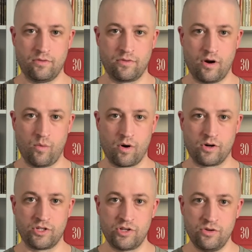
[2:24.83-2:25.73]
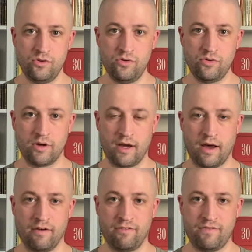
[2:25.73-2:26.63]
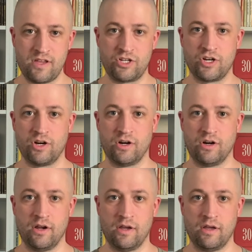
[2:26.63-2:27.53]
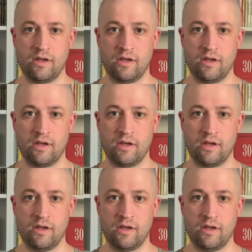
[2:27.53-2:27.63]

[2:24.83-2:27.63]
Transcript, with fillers: there were two uh, feature